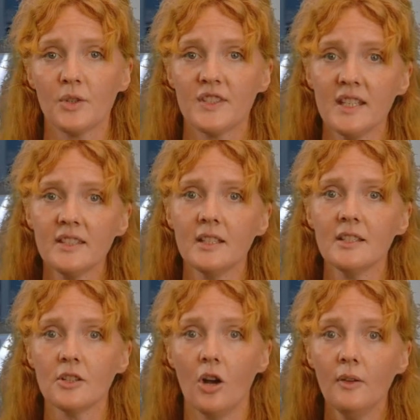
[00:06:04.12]
the
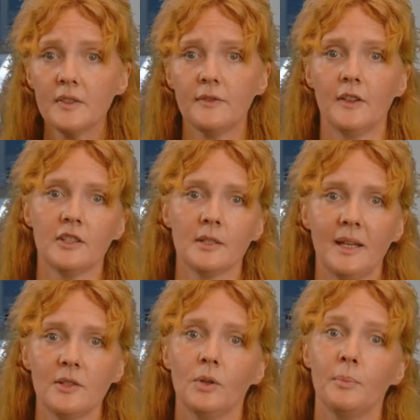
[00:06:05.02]
resistance of the filter
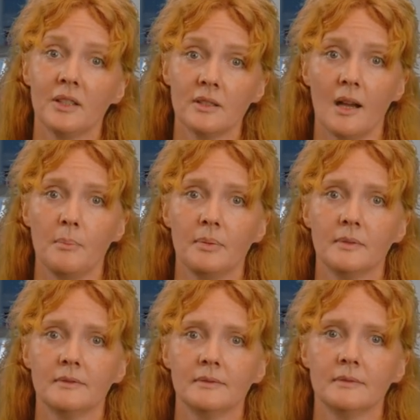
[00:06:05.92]
bed will build up.
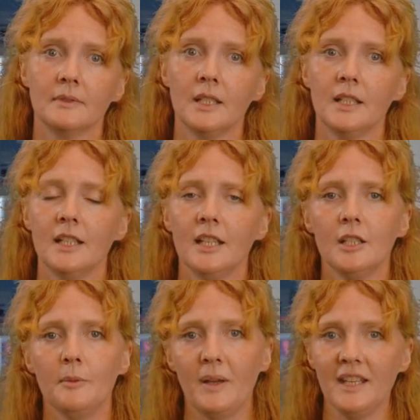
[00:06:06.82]

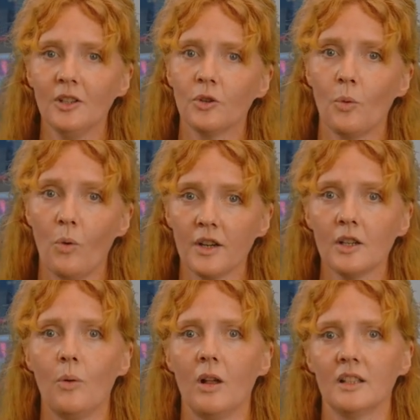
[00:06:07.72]
Depending on the water
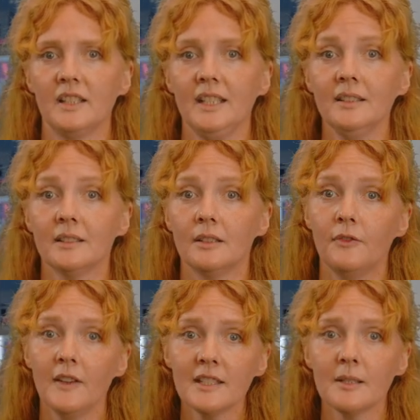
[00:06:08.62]
quality, the
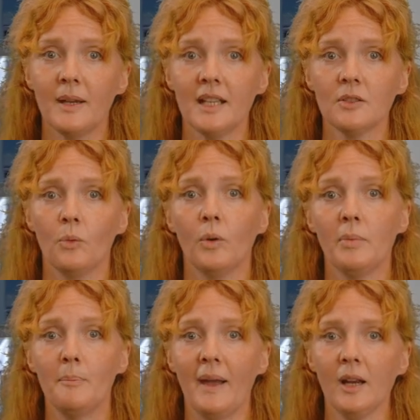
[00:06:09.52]
filter bed will
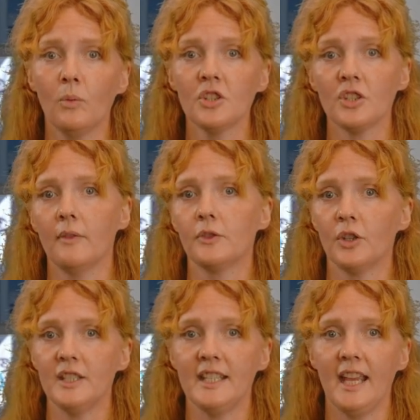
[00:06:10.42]
be backwashed after
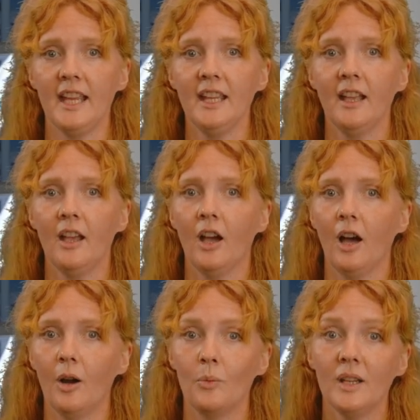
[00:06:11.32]
a day,
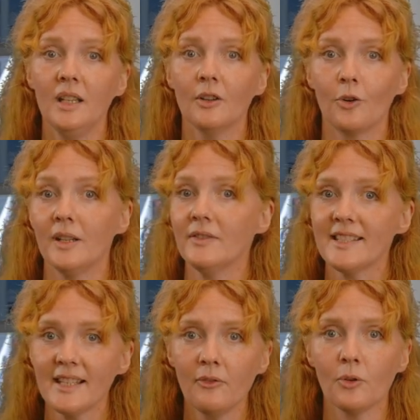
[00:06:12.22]
a week, or even
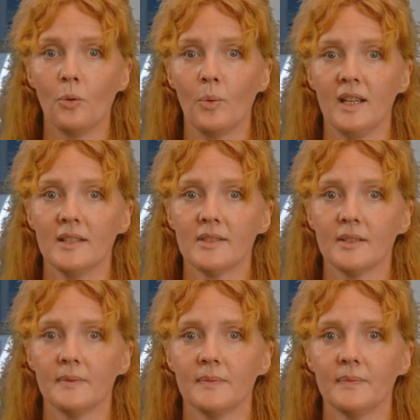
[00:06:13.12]
several weeks.